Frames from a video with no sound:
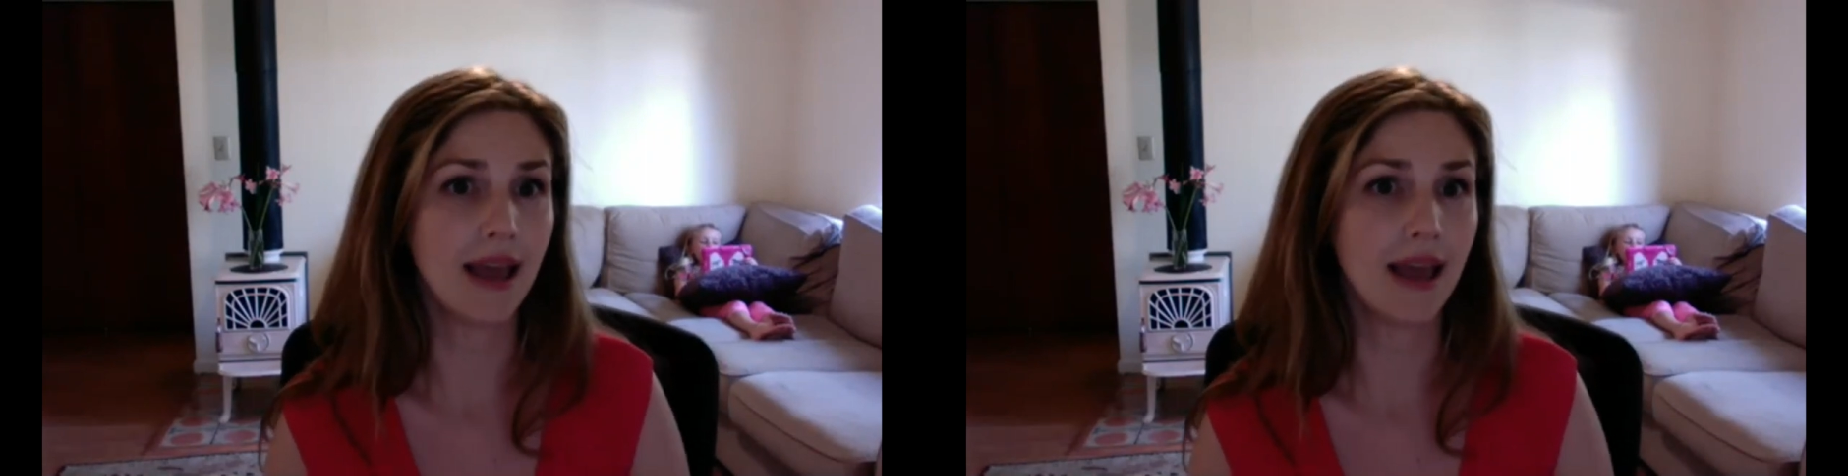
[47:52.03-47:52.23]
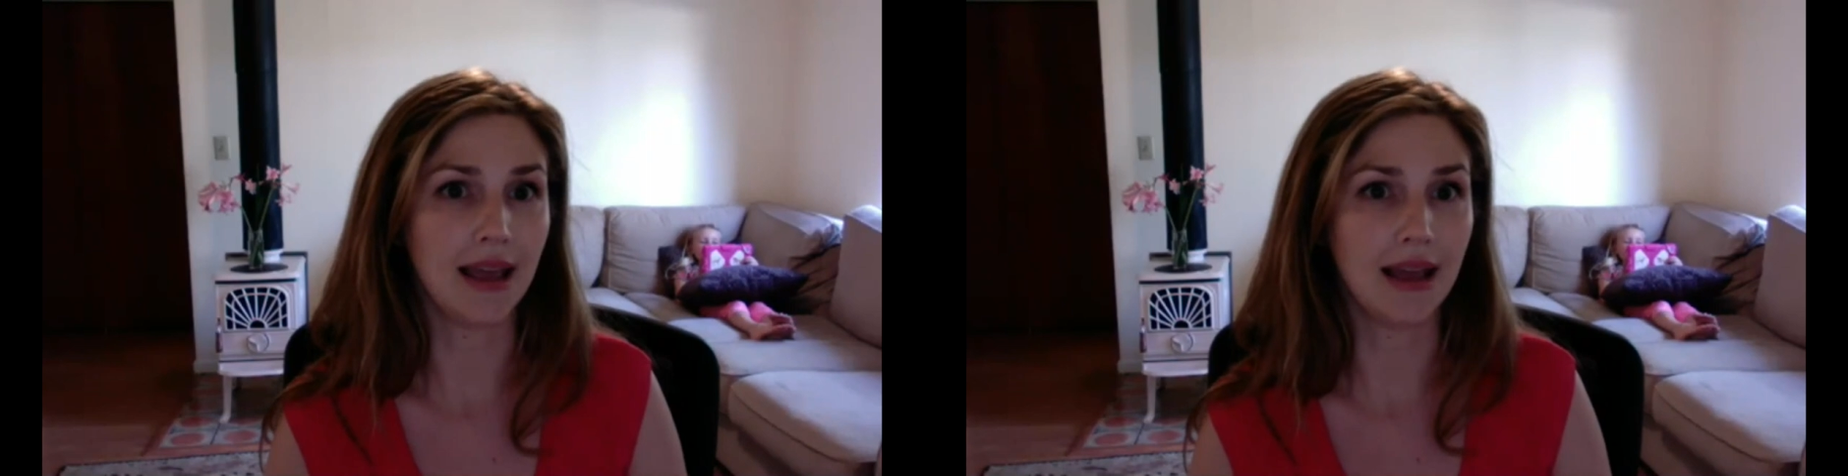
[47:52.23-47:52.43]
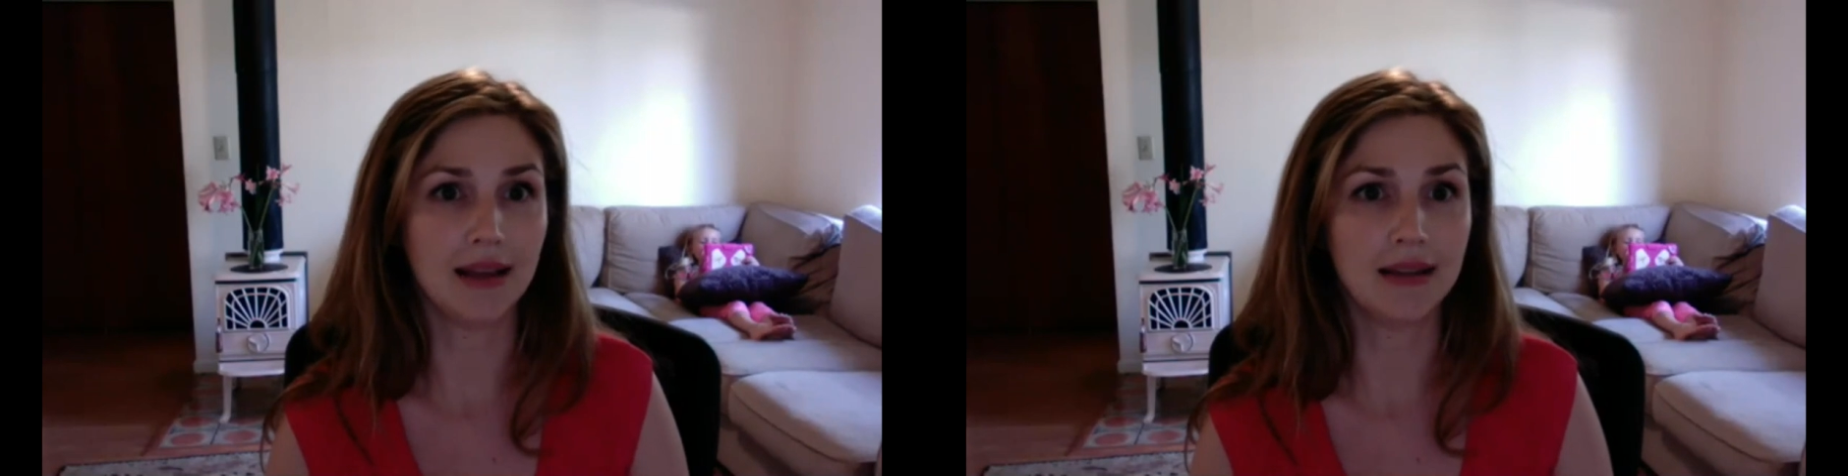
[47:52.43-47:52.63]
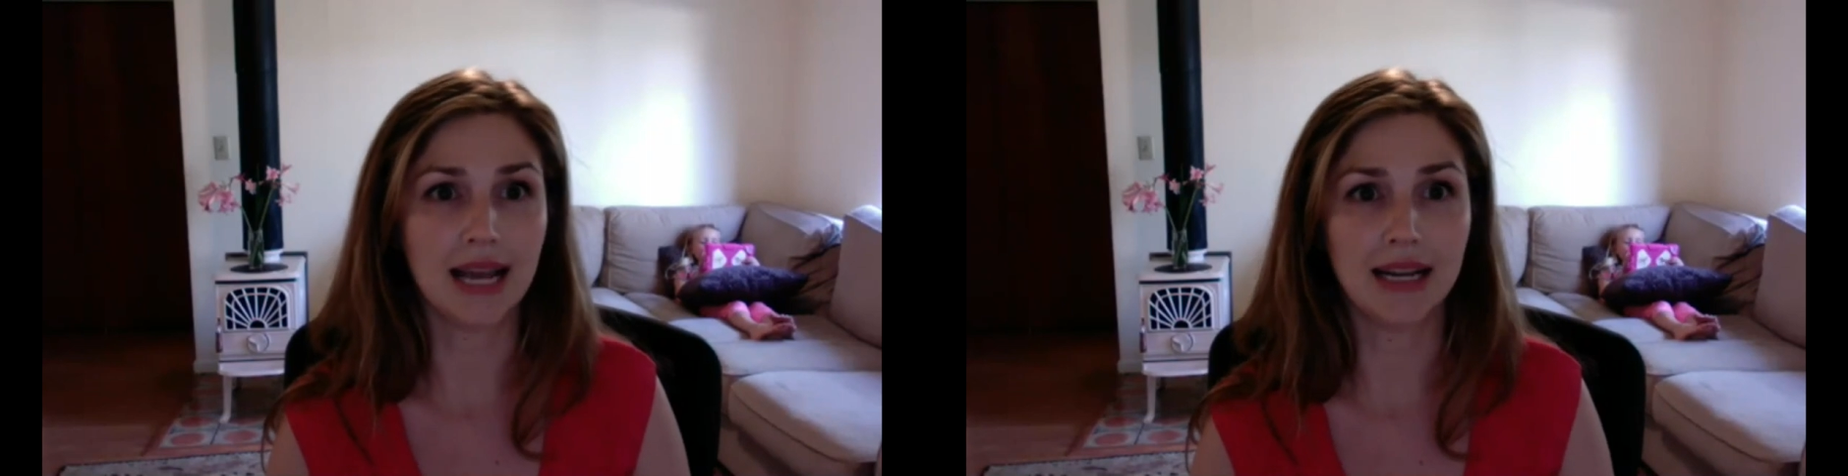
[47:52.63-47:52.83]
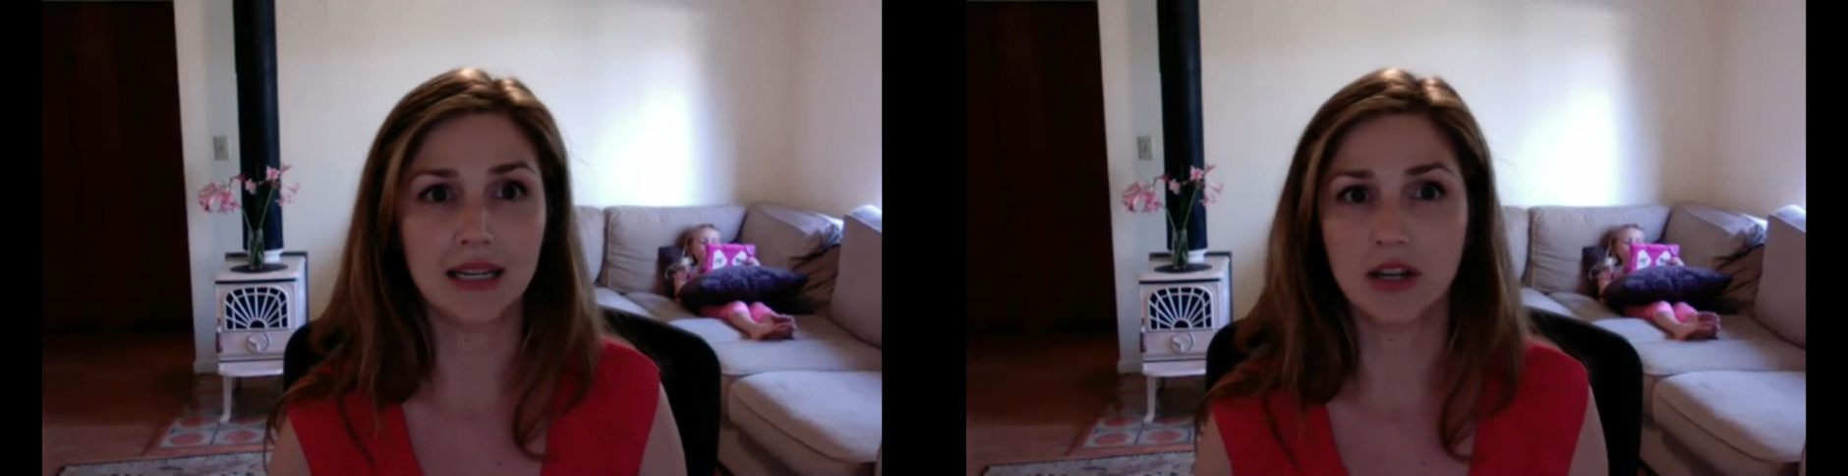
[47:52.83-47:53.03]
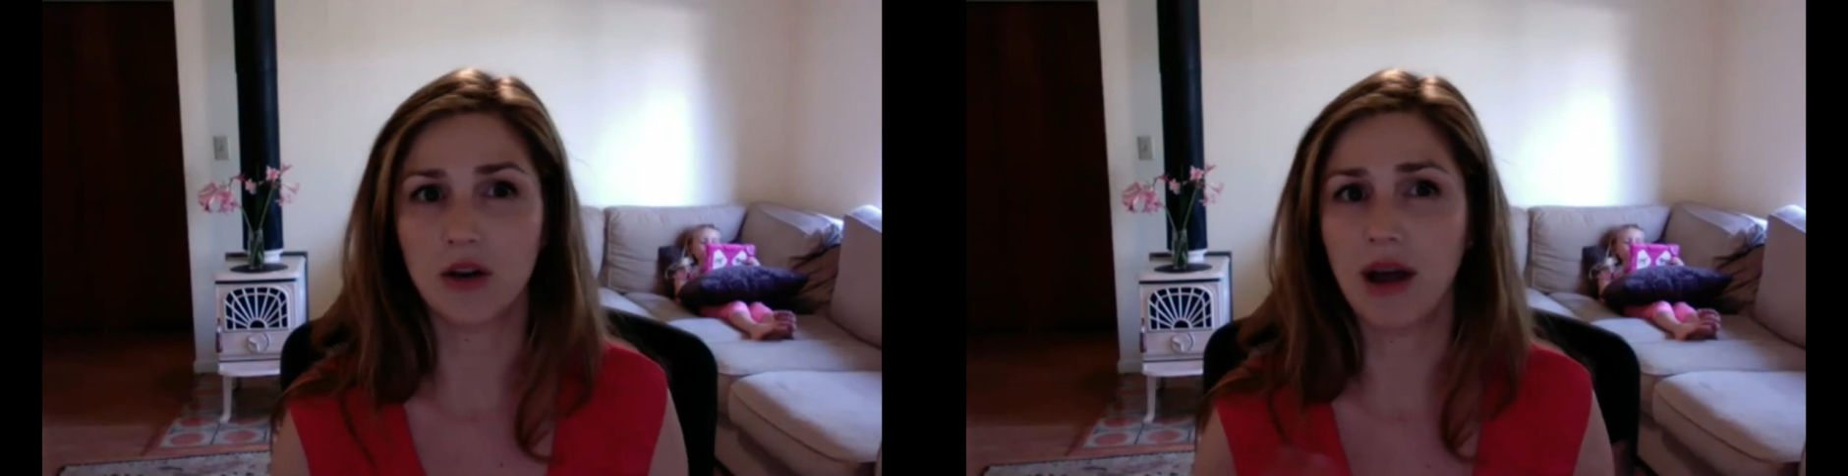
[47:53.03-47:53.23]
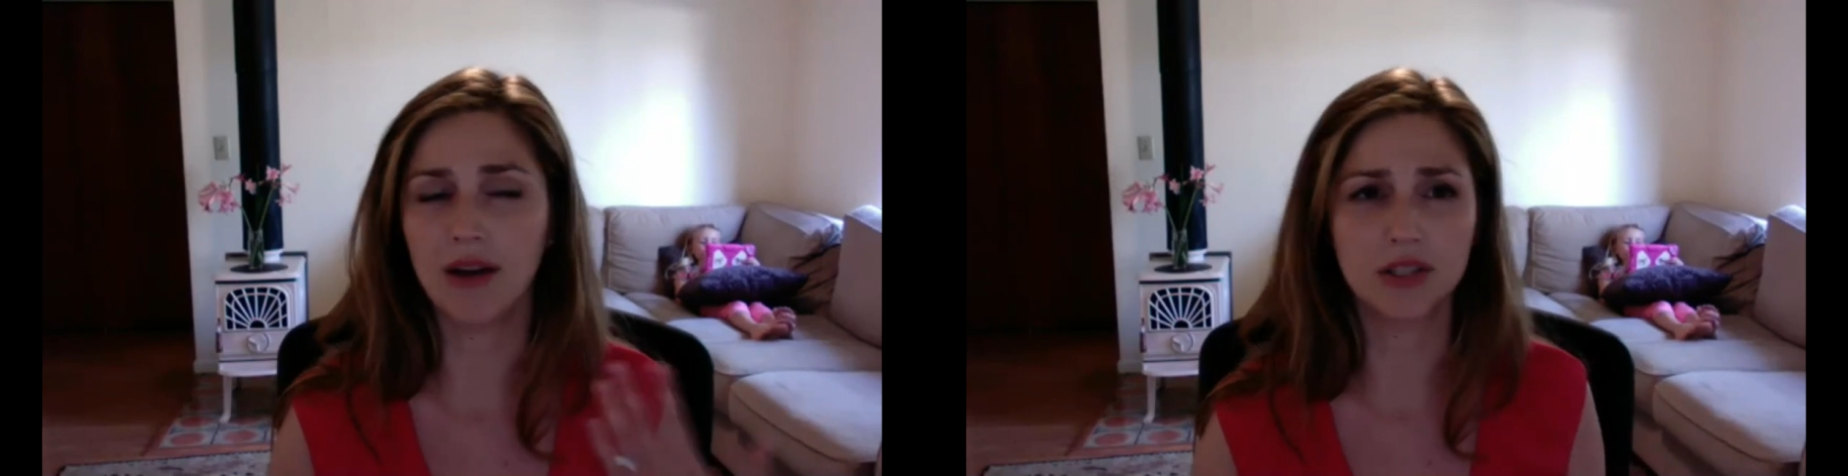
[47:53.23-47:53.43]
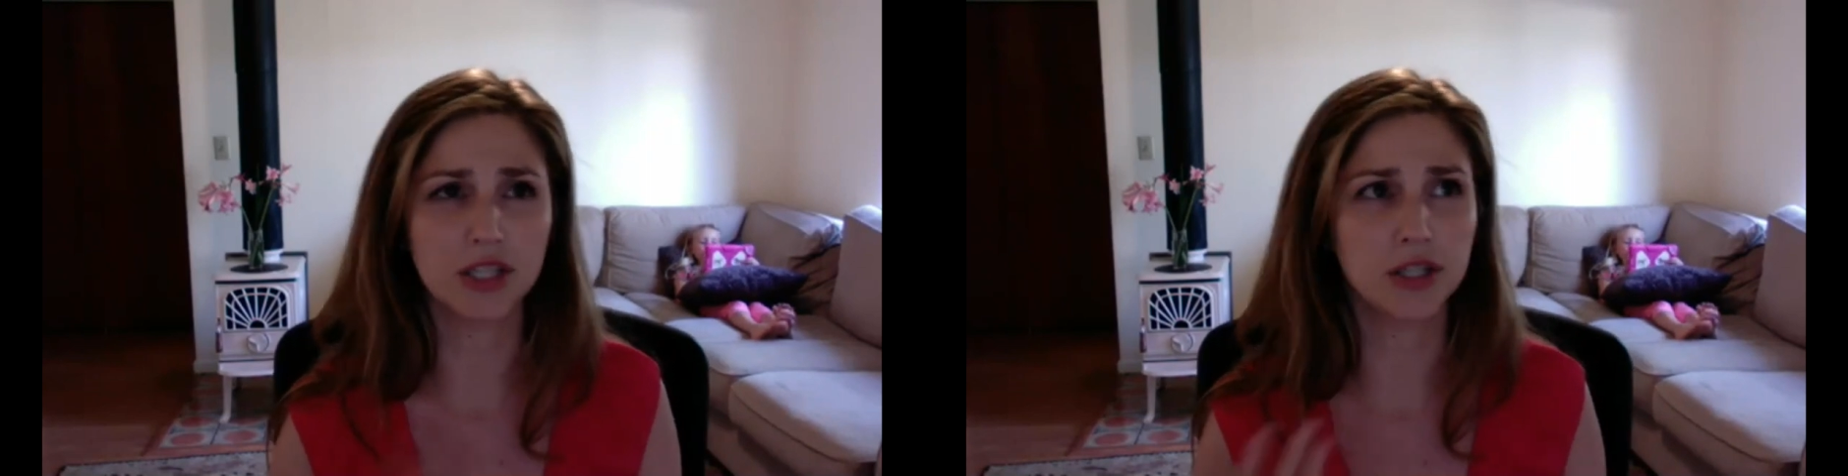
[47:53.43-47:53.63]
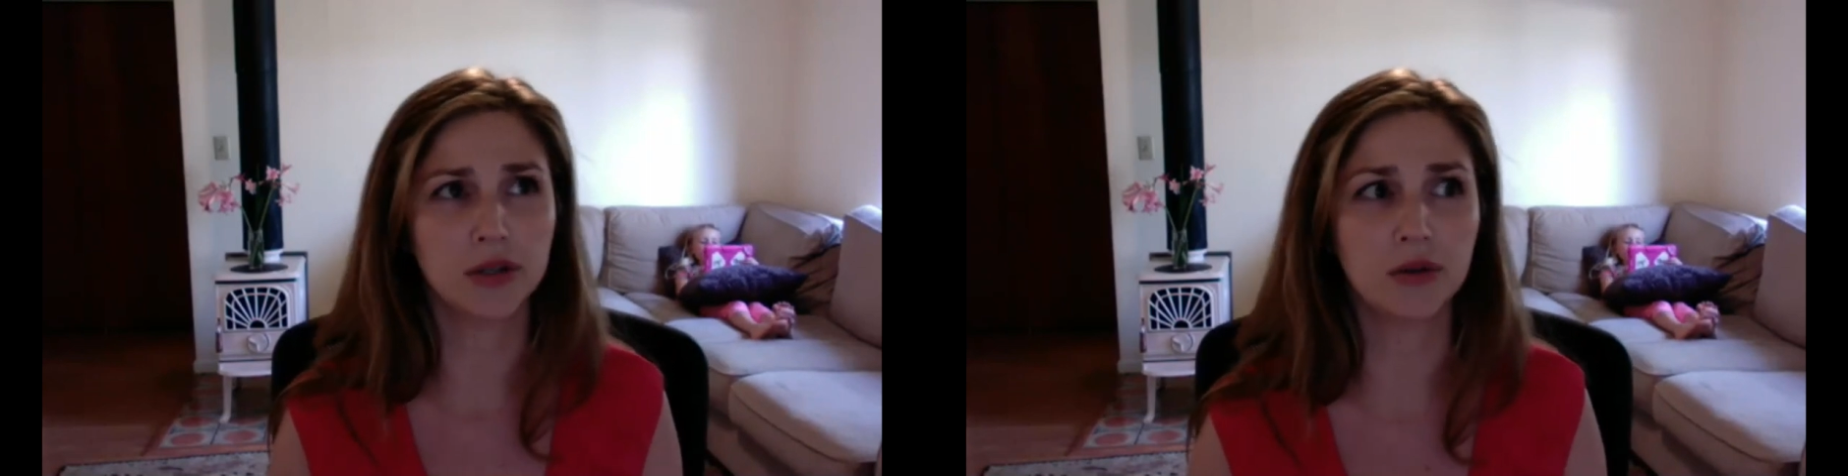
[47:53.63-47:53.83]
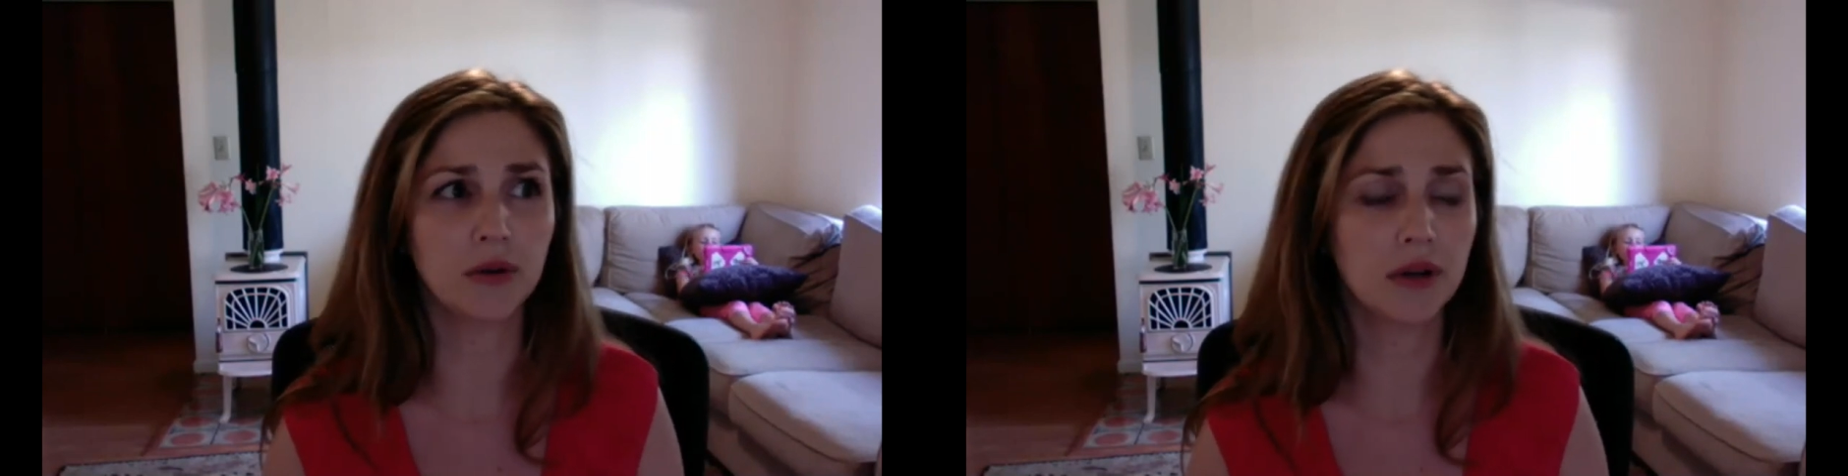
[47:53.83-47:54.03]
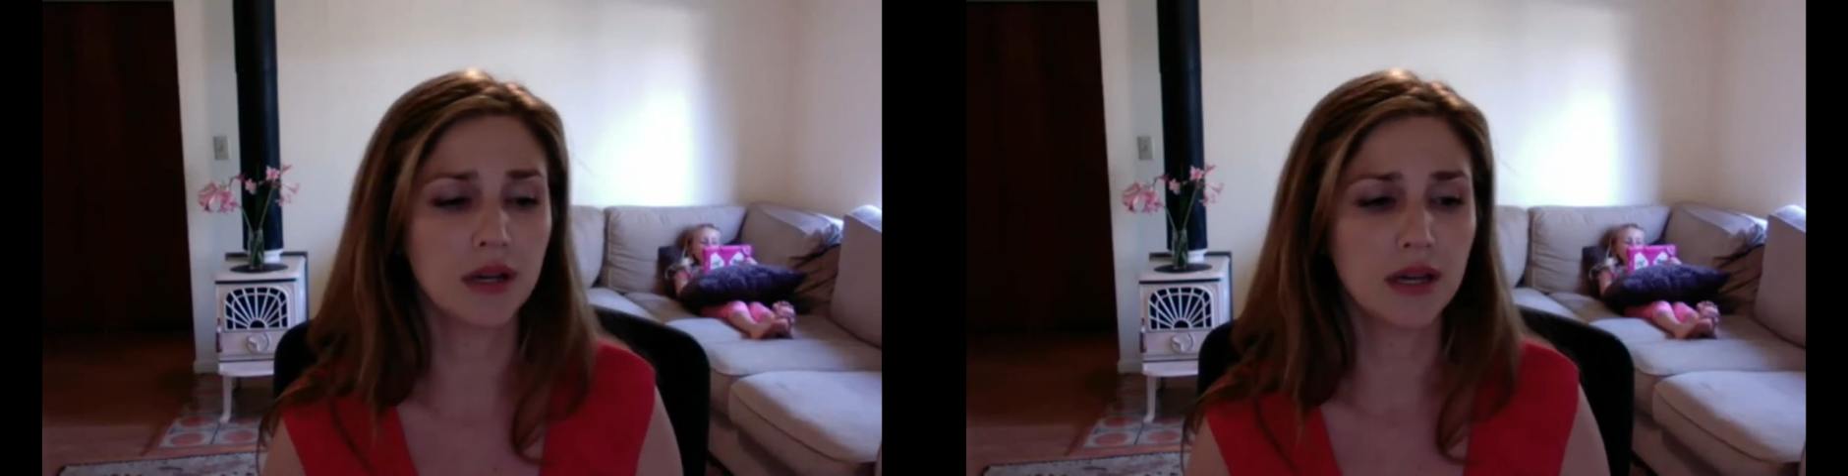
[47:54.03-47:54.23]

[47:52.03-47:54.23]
and I didn't know how to